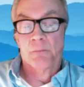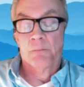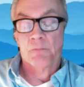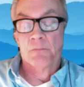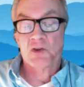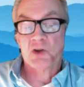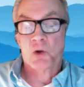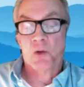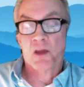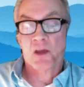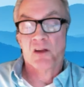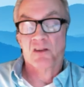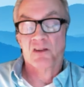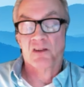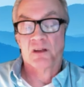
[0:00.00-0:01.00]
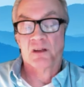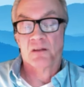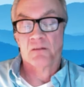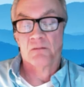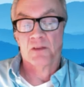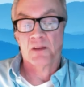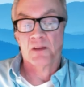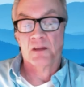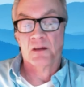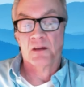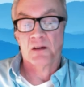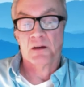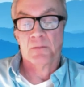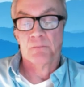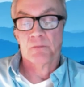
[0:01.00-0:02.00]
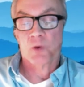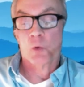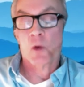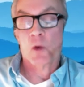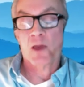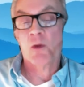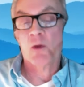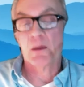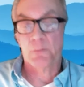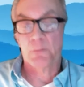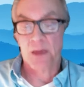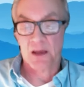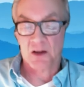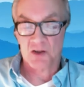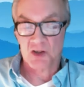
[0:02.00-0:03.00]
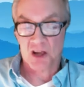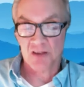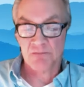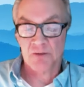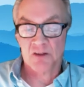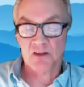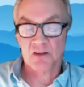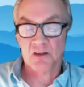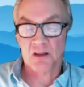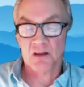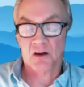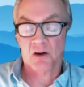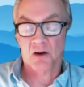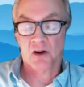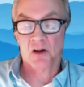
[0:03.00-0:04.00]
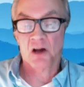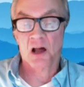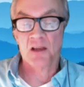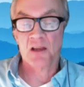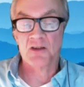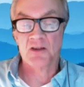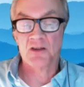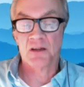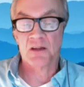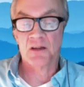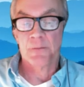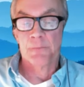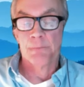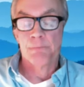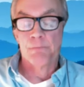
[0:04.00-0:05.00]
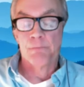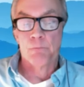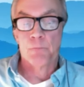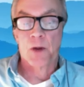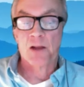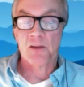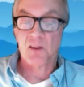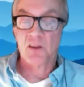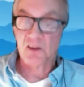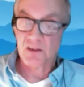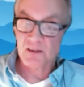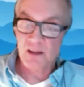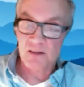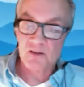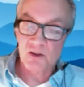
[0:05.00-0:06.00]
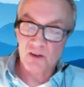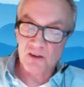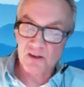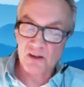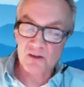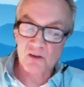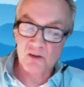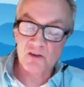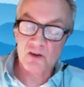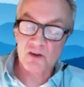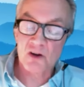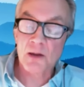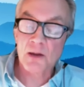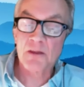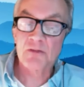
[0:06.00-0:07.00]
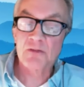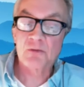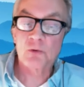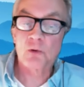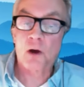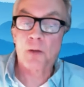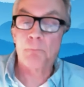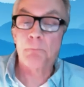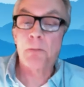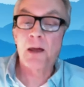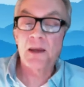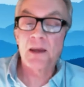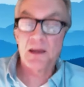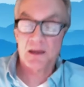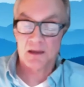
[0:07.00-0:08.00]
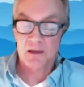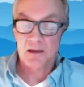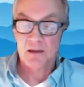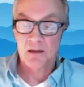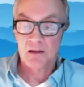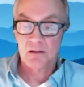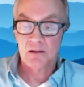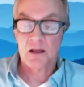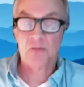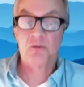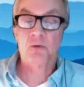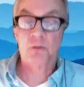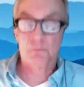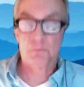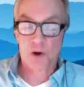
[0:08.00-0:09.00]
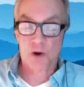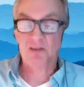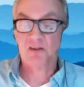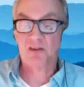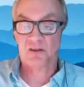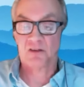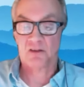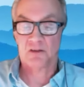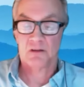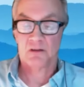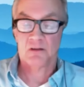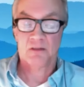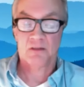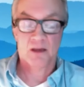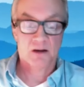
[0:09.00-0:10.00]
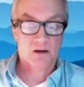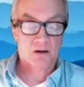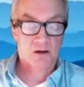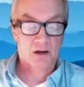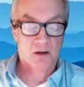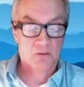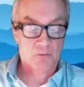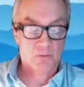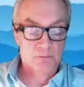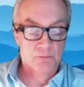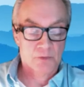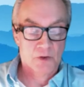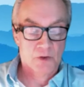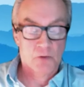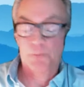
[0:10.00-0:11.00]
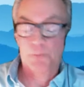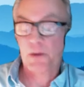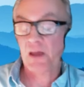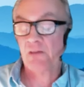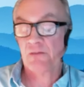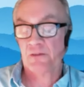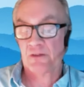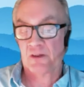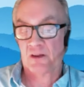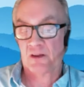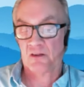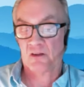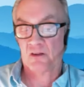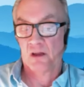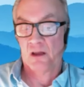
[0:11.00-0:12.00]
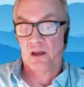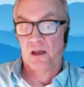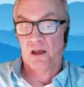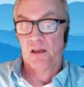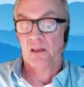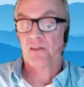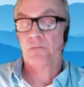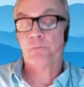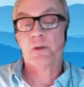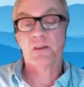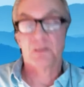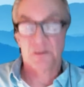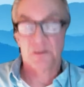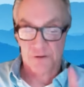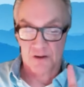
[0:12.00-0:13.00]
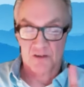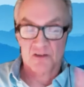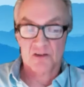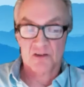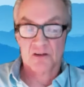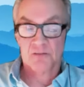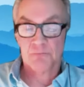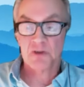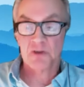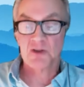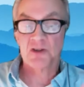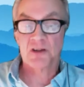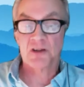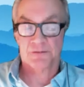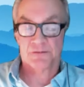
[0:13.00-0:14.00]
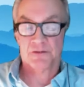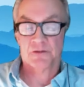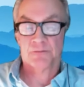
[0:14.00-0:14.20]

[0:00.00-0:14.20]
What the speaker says: showing us the way we can make adjustments in our ecology by listening to the signals that are coming through our money, not through the prices that we're paying for things. It's a big difference, it's a big shift.